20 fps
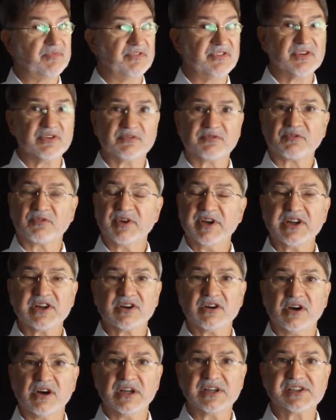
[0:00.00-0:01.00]
feel free to
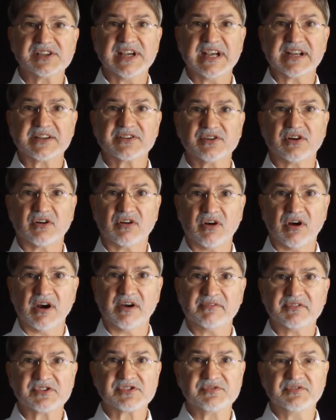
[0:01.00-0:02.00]
contact our
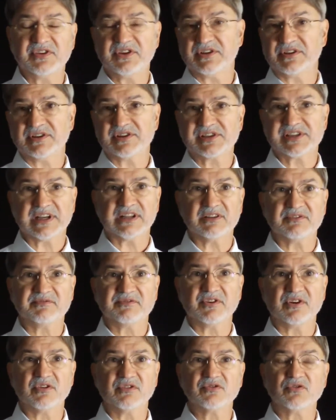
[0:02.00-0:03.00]
office via the
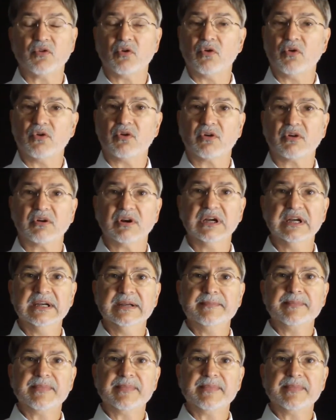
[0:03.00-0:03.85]
telephone, or